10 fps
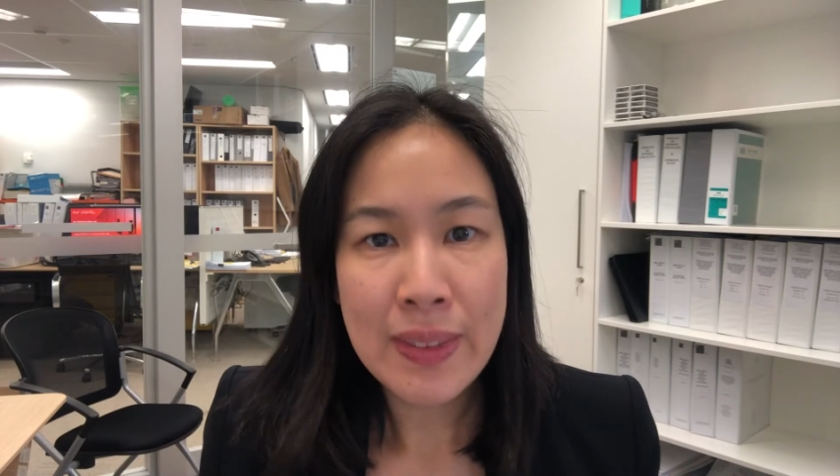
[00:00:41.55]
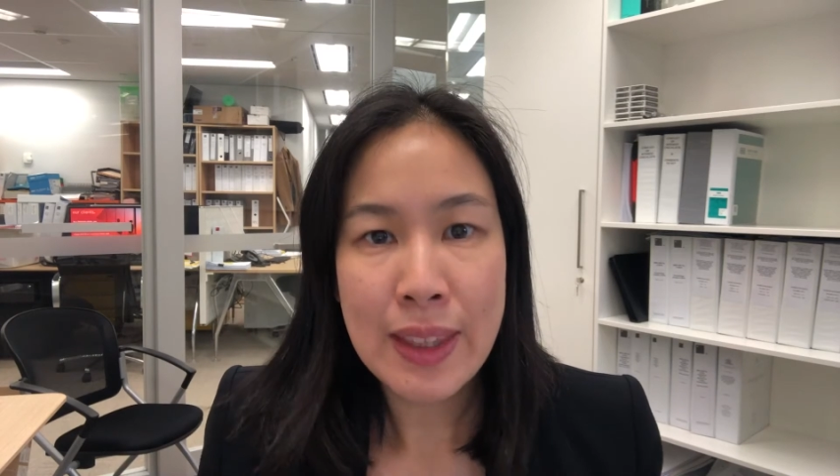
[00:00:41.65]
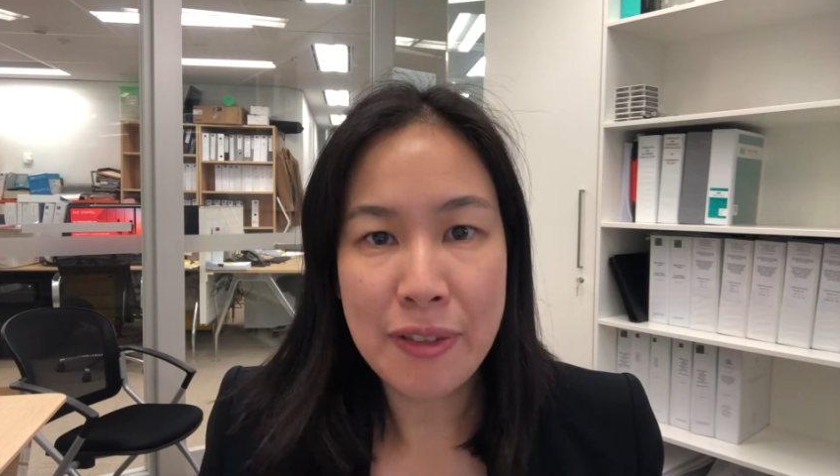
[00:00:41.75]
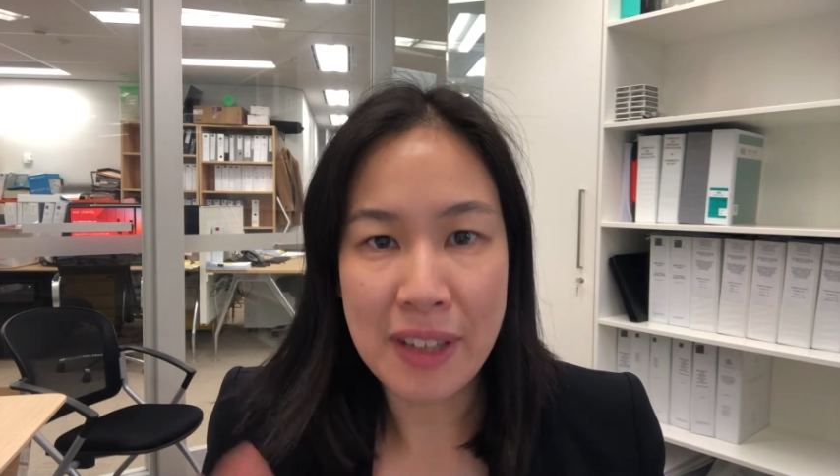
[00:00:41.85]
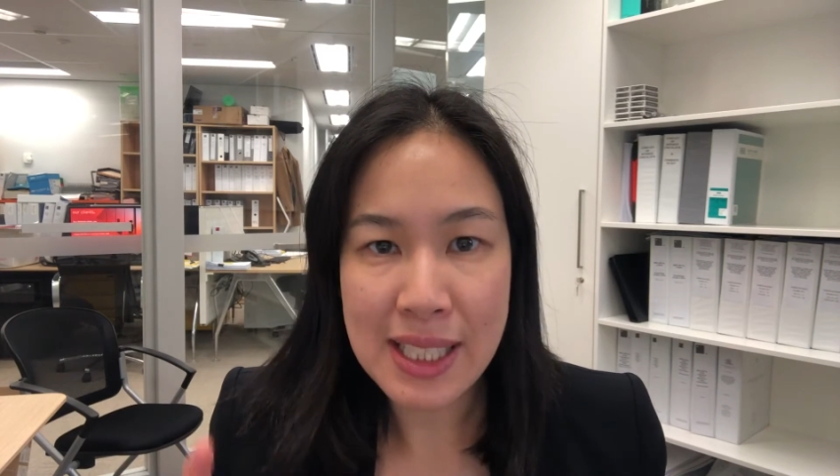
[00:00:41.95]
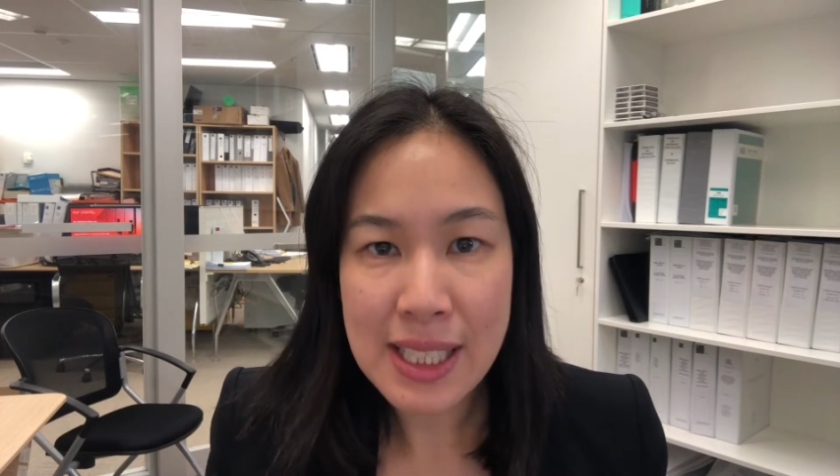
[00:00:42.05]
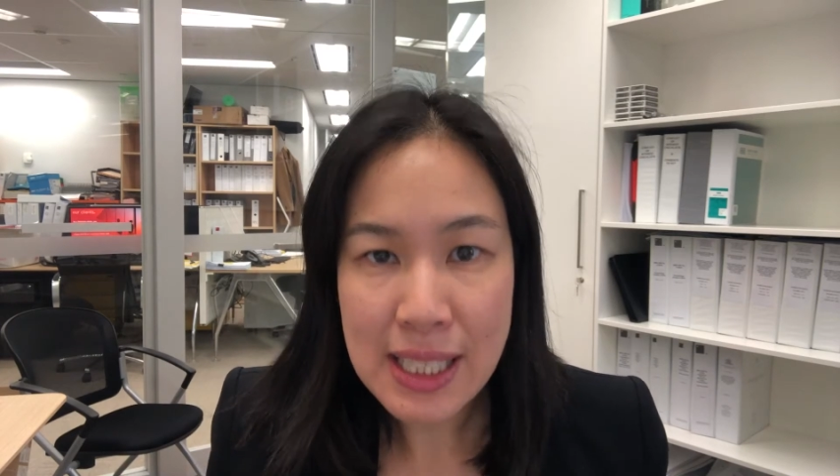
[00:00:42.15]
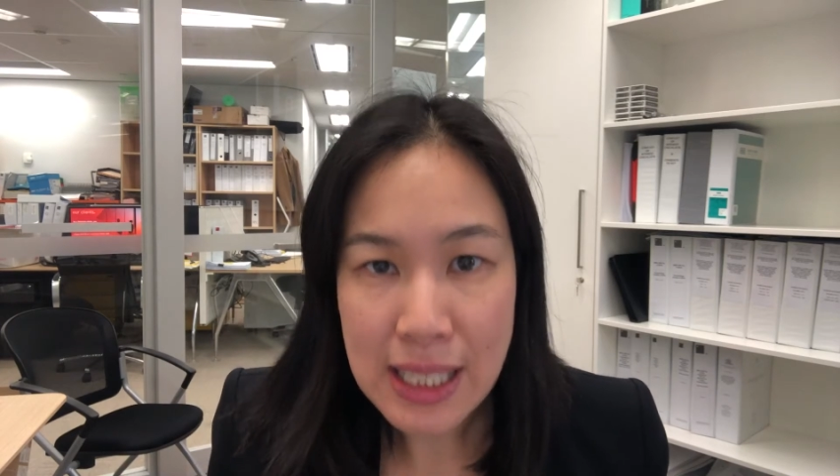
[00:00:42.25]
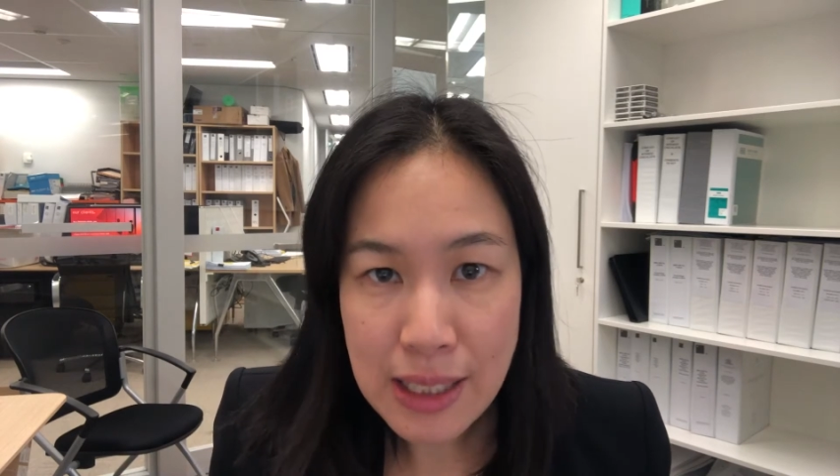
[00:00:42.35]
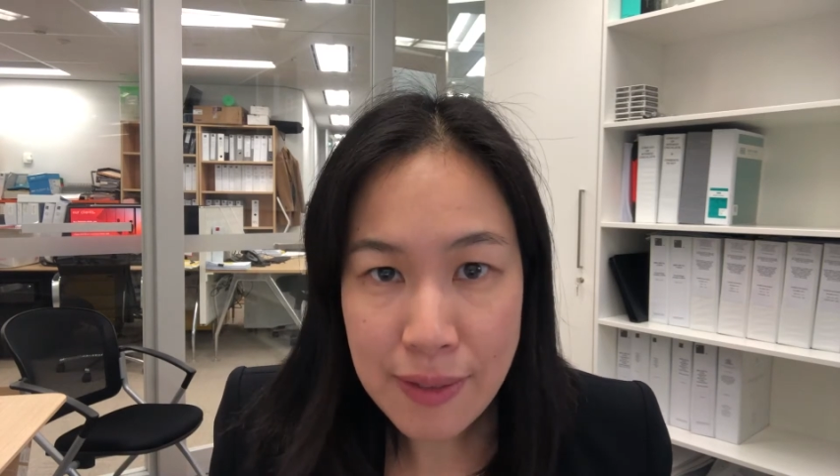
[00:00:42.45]
The first is
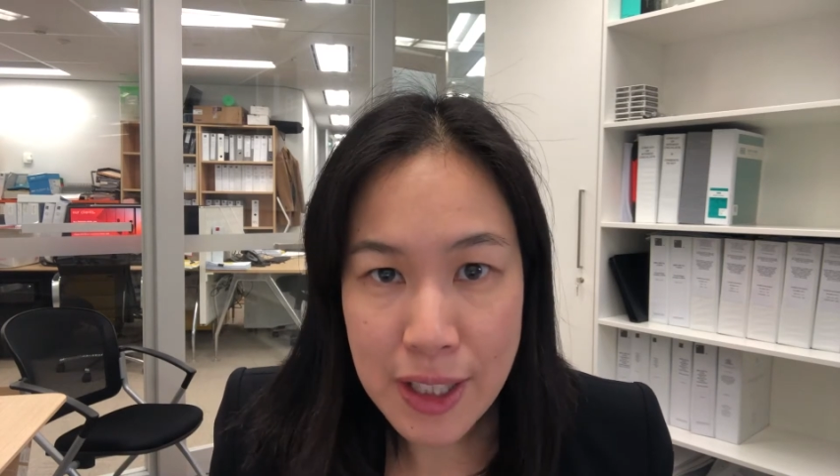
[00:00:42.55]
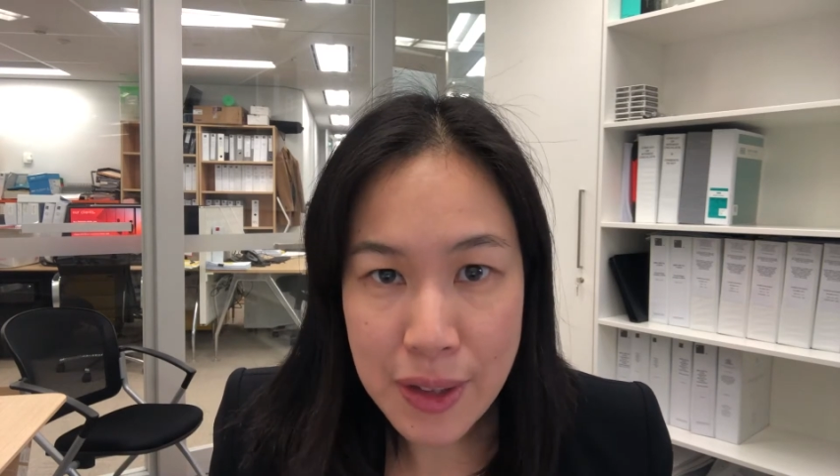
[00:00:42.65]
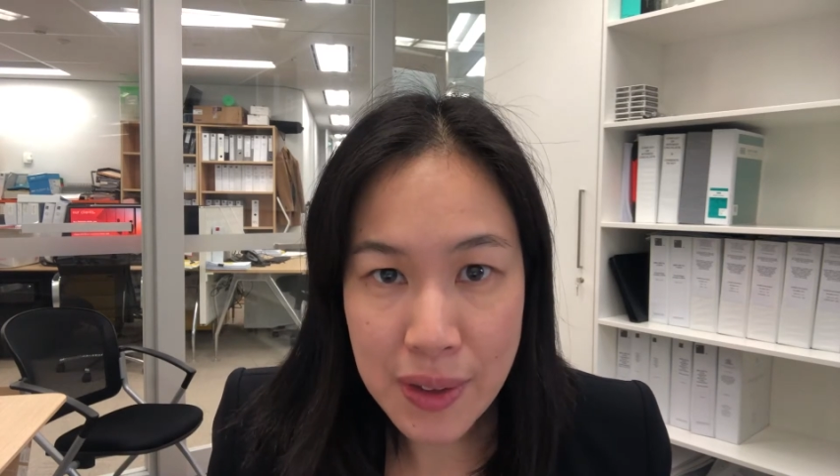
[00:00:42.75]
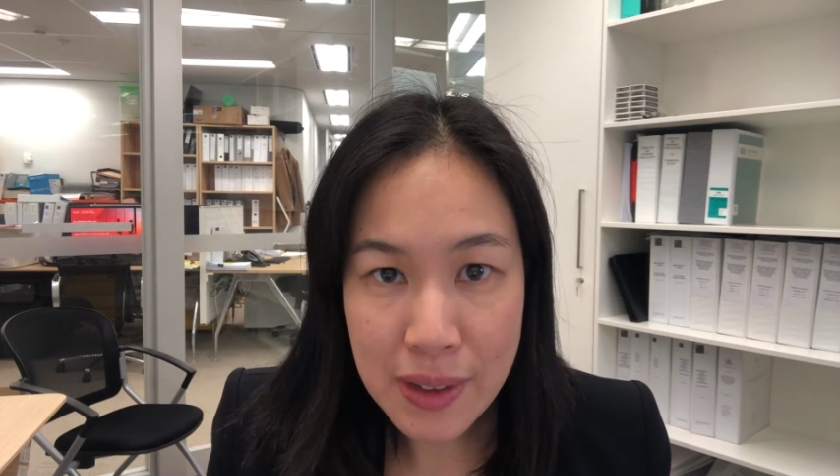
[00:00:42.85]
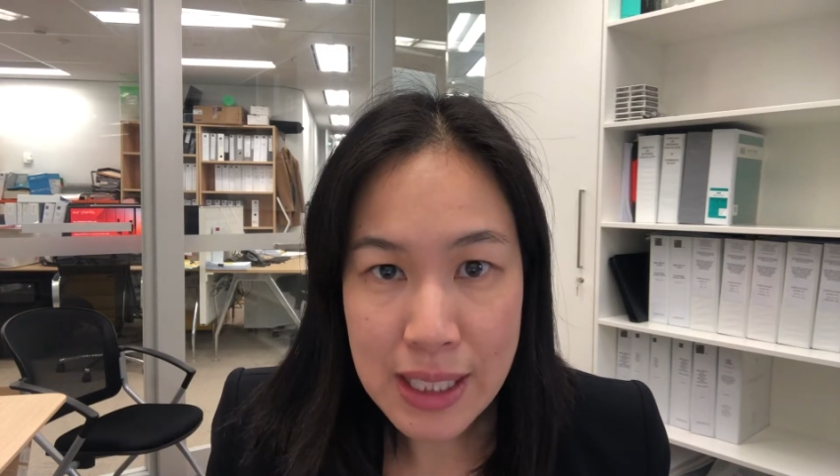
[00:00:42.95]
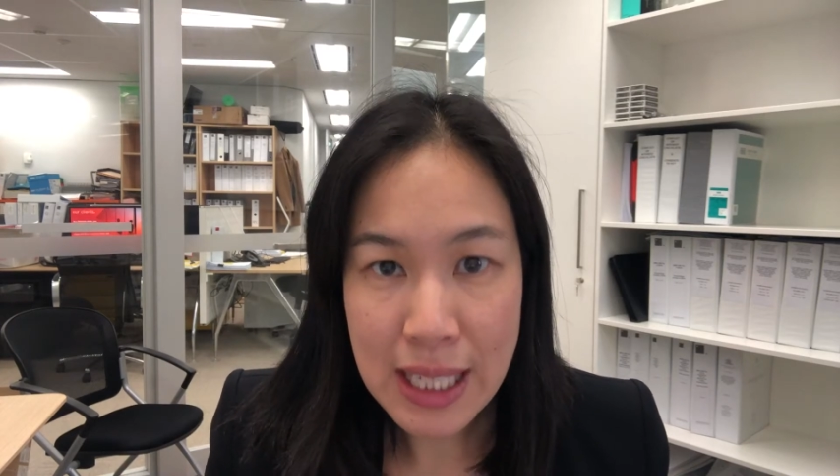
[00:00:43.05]
individuals